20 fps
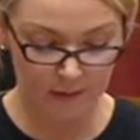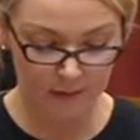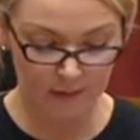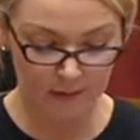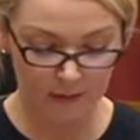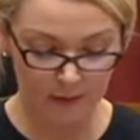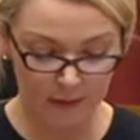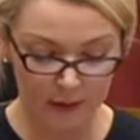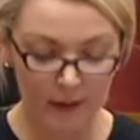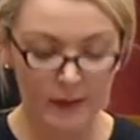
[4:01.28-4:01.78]

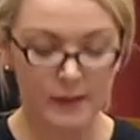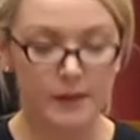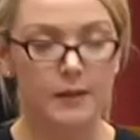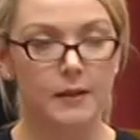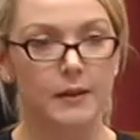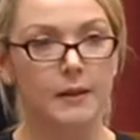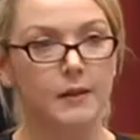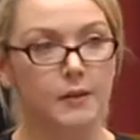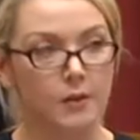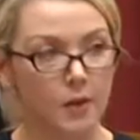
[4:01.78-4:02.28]
The cuts to
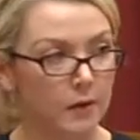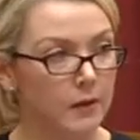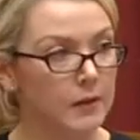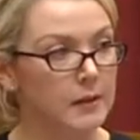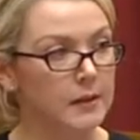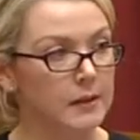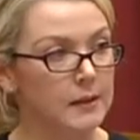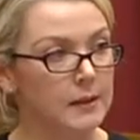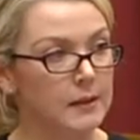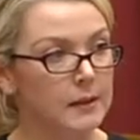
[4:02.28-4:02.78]
these
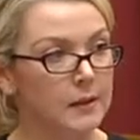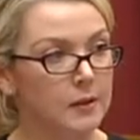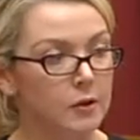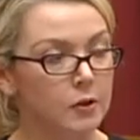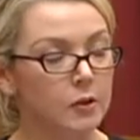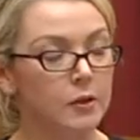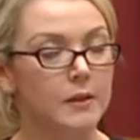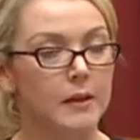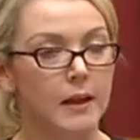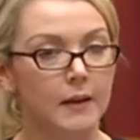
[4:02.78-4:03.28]
services
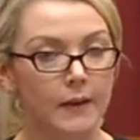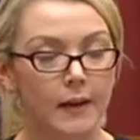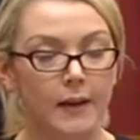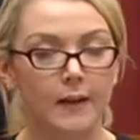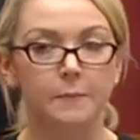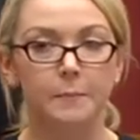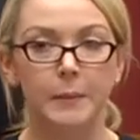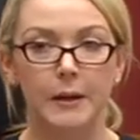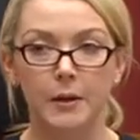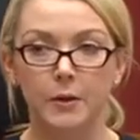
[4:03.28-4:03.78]
should never
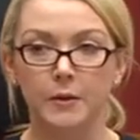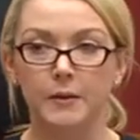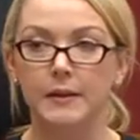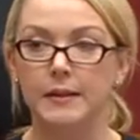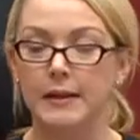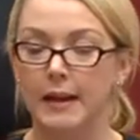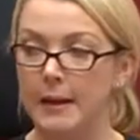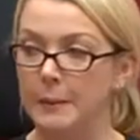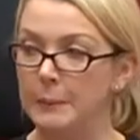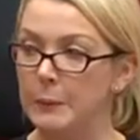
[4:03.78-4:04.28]
have been on the
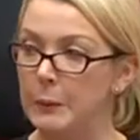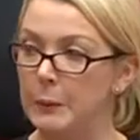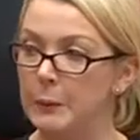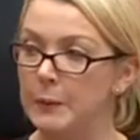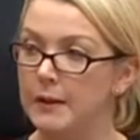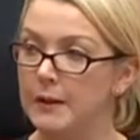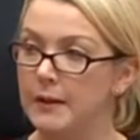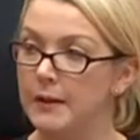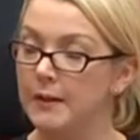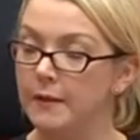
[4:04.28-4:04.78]
table
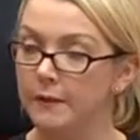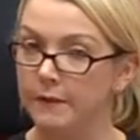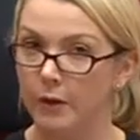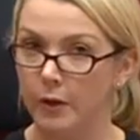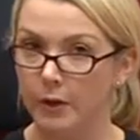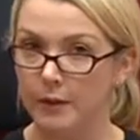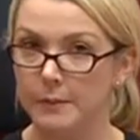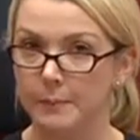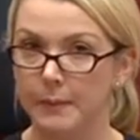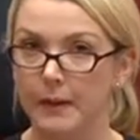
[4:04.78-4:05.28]
in the
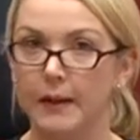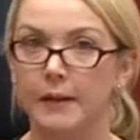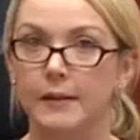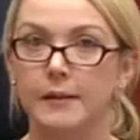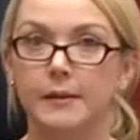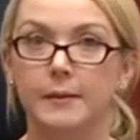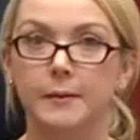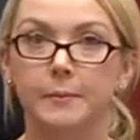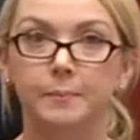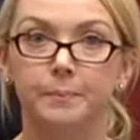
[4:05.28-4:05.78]
first
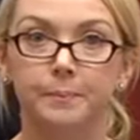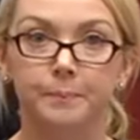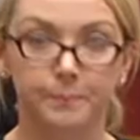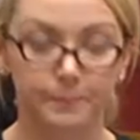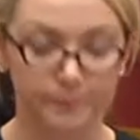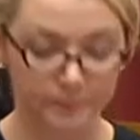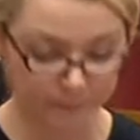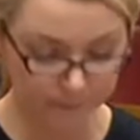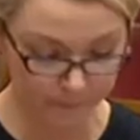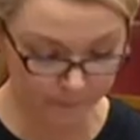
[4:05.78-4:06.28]
place.
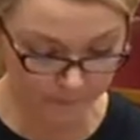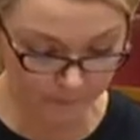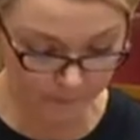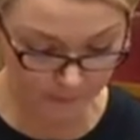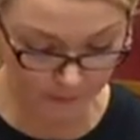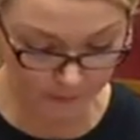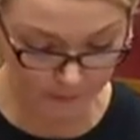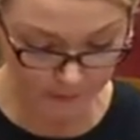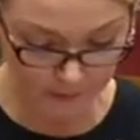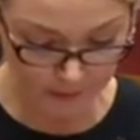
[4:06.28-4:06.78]

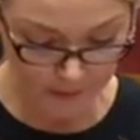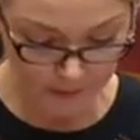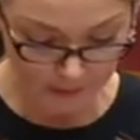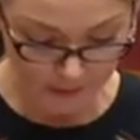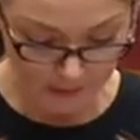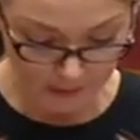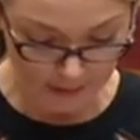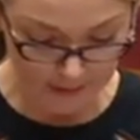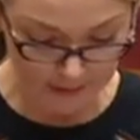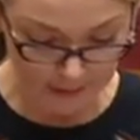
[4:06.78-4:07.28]

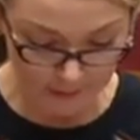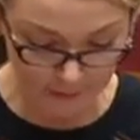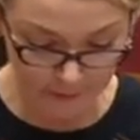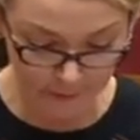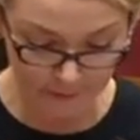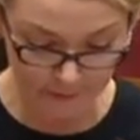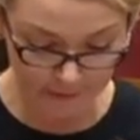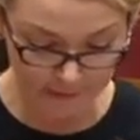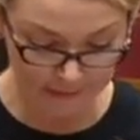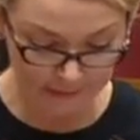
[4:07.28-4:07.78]

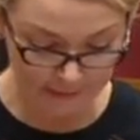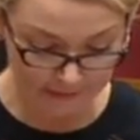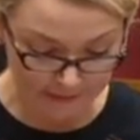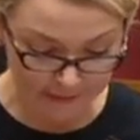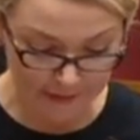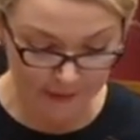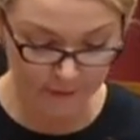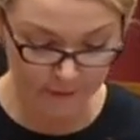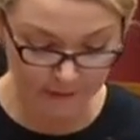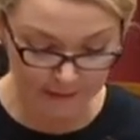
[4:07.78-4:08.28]

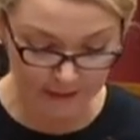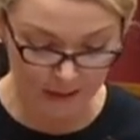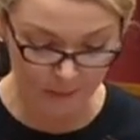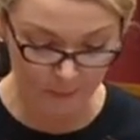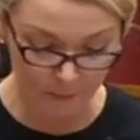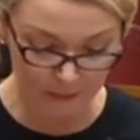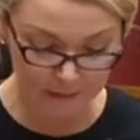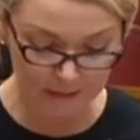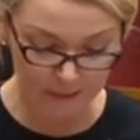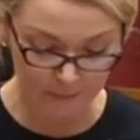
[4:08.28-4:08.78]
Another
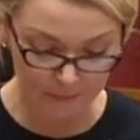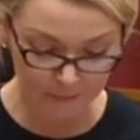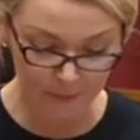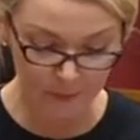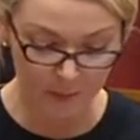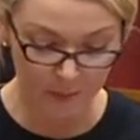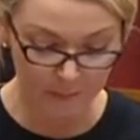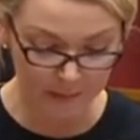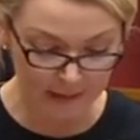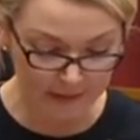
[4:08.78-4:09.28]
example stemmed
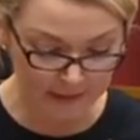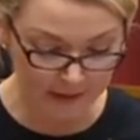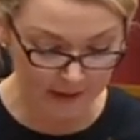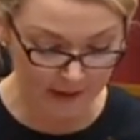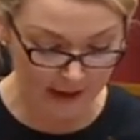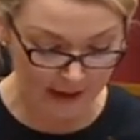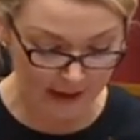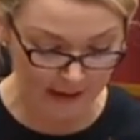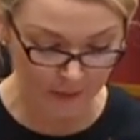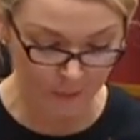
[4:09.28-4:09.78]
from a meeting
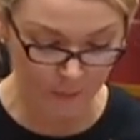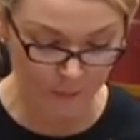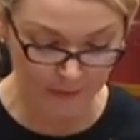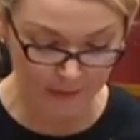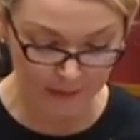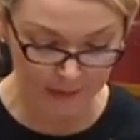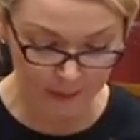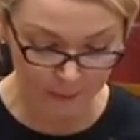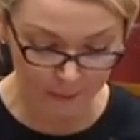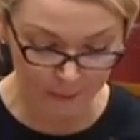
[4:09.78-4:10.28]
I had with
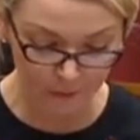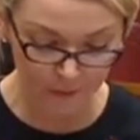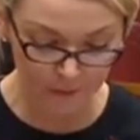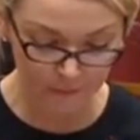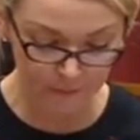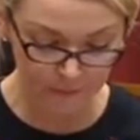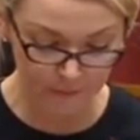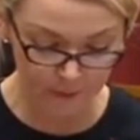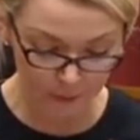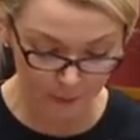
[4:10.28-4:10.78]
a number of
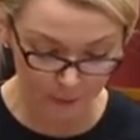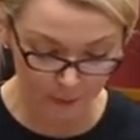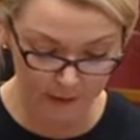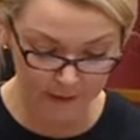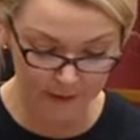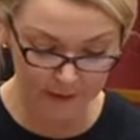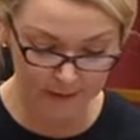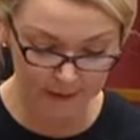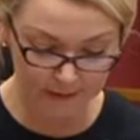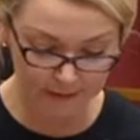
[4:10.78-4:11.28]

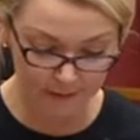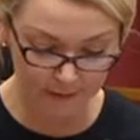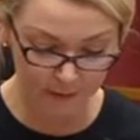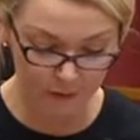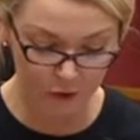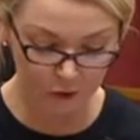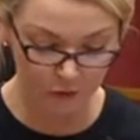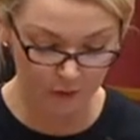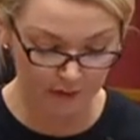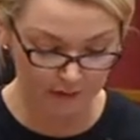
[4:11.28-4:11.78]
Victorian and South
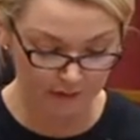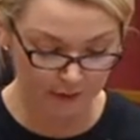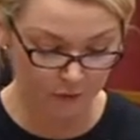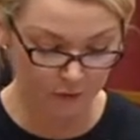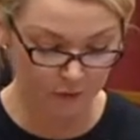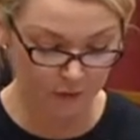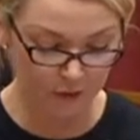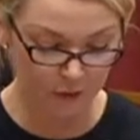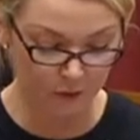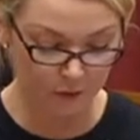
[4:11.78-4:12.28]
Australian
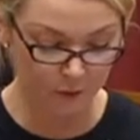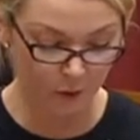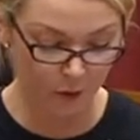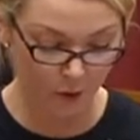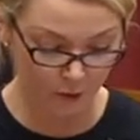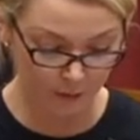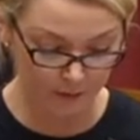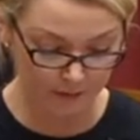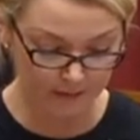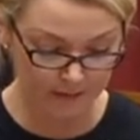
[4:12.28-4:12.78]
traditional
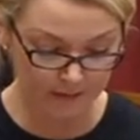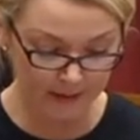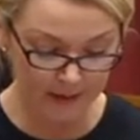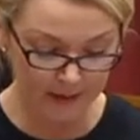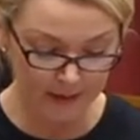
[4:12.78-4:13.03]
owners